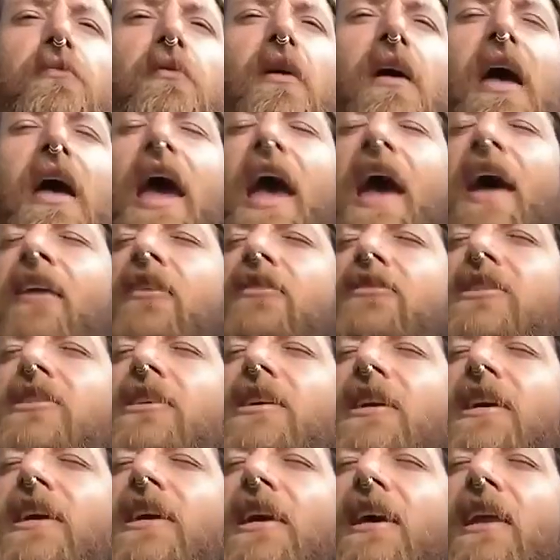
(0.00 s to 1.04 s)
energy
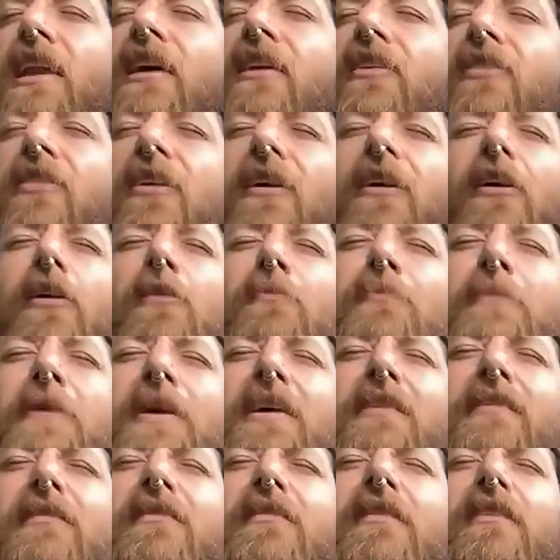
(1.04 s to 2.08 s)
healing
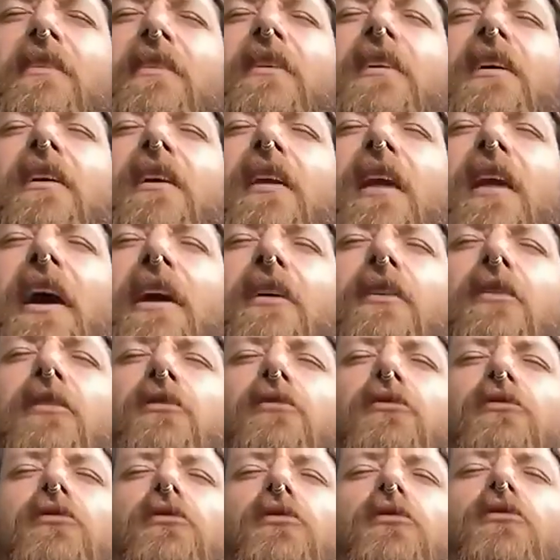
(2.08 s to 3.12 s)
therapies like
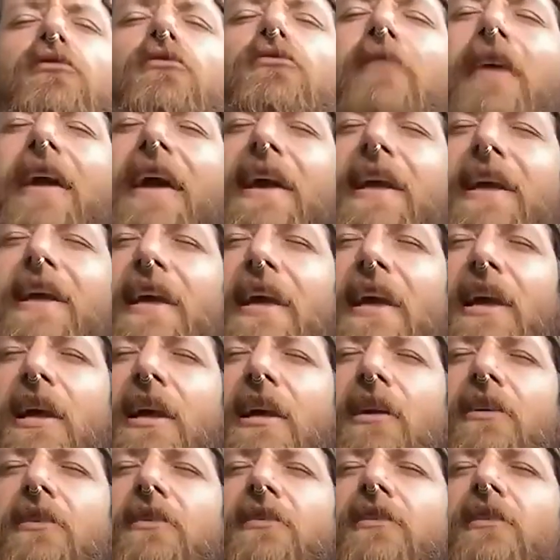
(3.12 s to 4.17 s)
Reiki
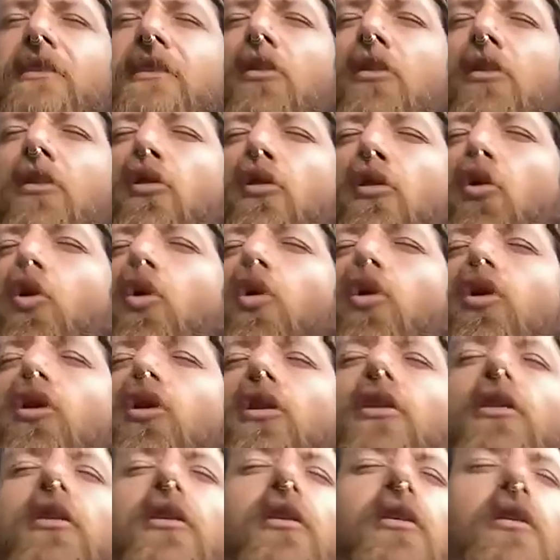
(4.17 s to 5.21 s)
or
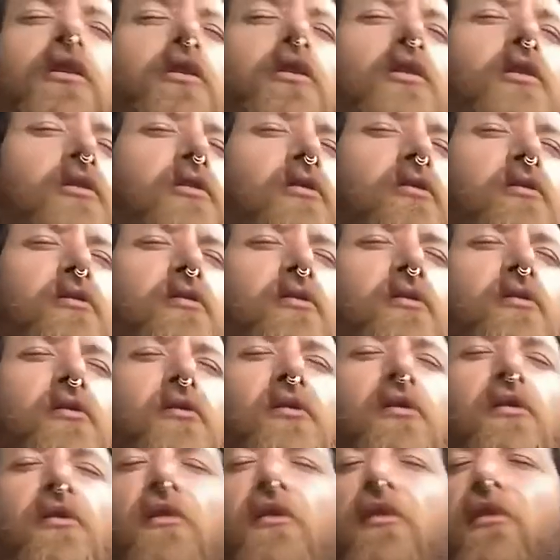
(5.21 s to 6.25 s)

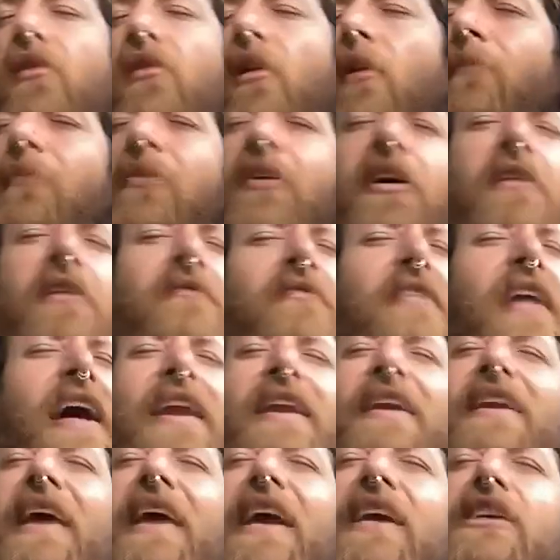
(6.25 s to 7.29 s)
something of that
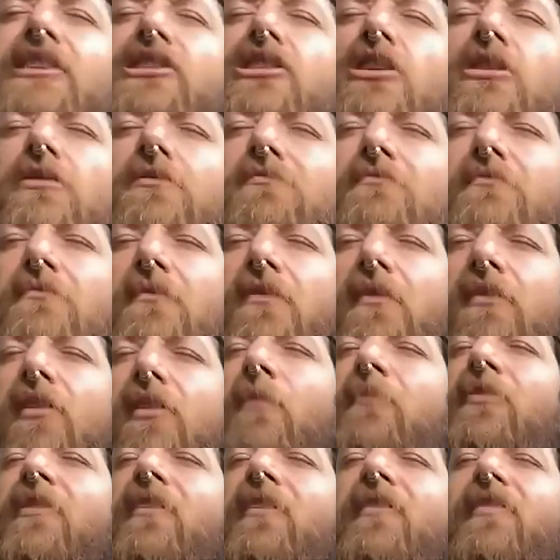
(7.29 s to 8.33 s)
nature,
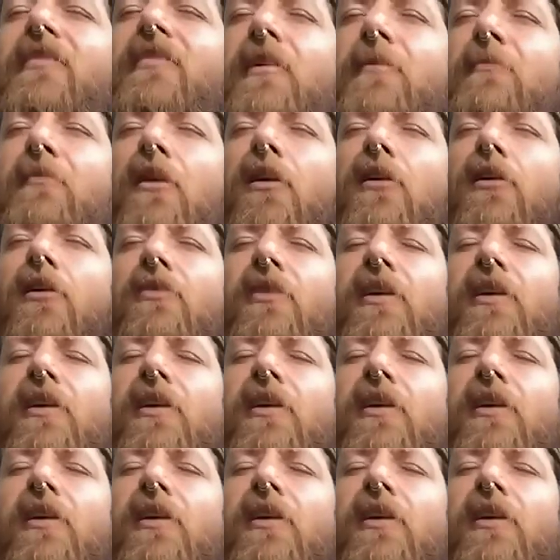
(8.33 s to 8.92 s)
something similar that